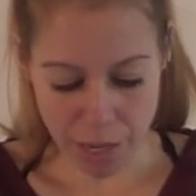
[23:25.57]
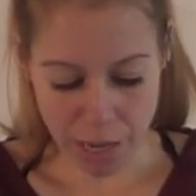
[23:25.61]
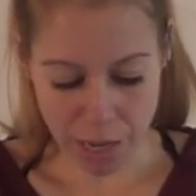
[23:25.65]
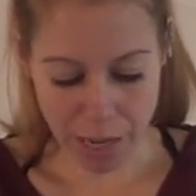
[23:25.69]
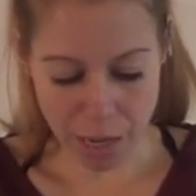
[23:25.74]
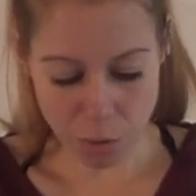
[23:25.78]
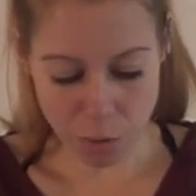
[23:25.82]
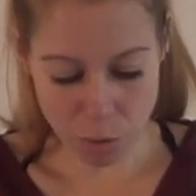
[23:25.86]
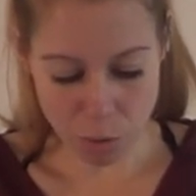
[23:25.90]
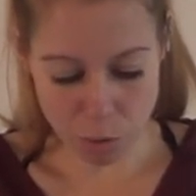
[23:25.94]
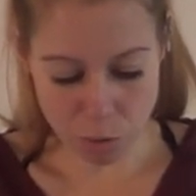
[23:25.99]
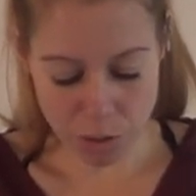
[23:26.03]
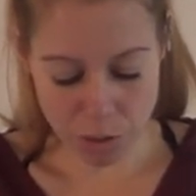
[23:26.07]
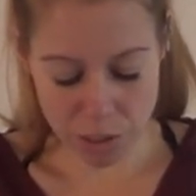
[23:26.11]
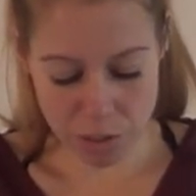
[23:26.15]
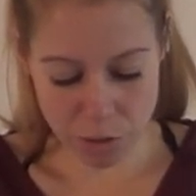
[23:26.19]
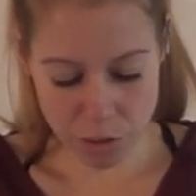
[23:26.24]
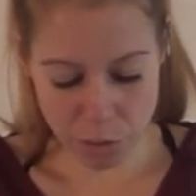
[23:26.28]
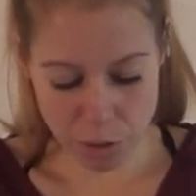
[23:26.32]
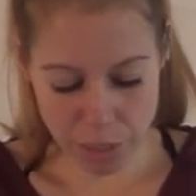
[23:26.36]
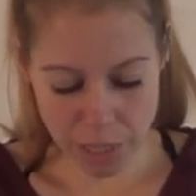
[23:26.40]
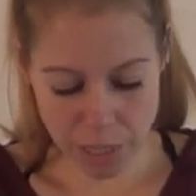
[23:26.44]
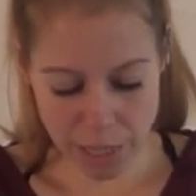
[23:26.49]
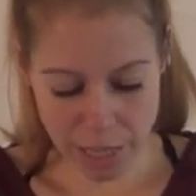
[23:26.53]
How old is
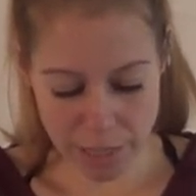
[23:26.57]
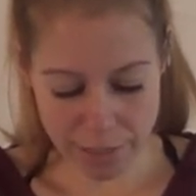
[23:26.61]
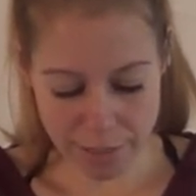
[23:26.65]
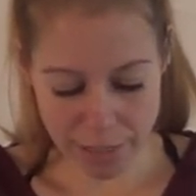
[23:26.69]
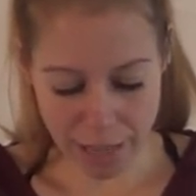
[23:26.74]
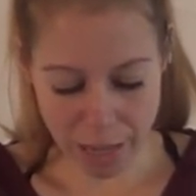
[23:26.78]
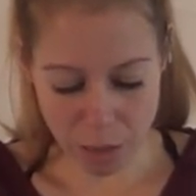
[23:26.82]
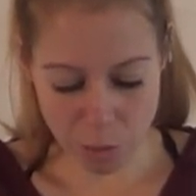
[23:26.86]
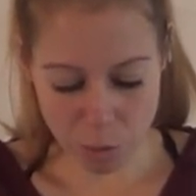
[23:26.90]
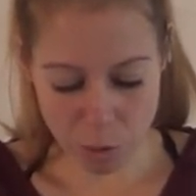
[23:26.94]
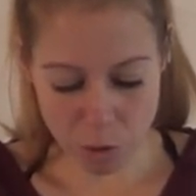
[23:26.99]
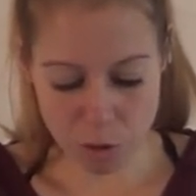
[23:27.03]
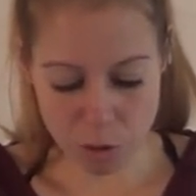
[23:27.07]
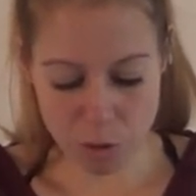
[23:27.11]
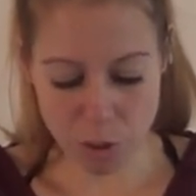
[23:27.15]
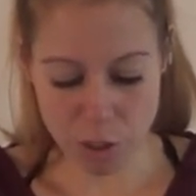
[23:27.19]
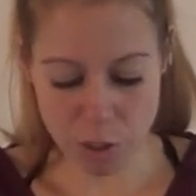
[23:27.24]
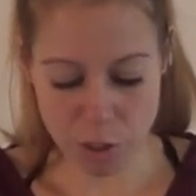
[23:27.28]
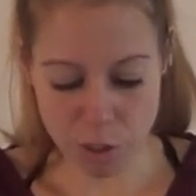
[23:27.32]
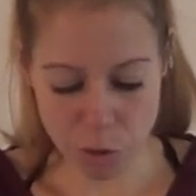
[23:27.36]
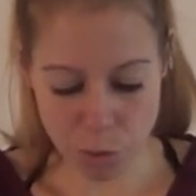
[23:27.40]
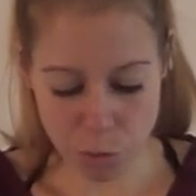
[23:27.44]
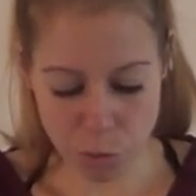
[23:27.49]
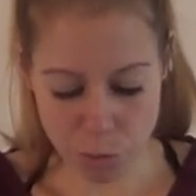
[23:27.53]
Lookie and how old
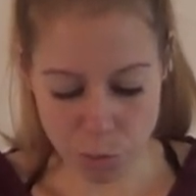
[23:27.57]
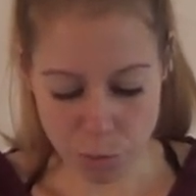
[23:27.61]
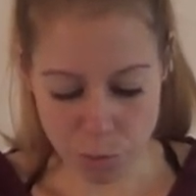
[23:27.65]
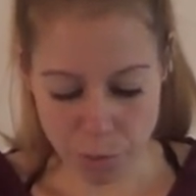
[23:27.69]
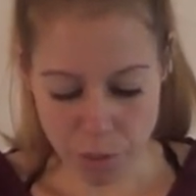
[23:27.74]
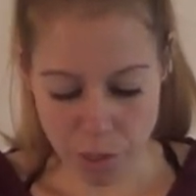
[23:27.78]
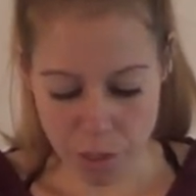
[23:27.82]
are you?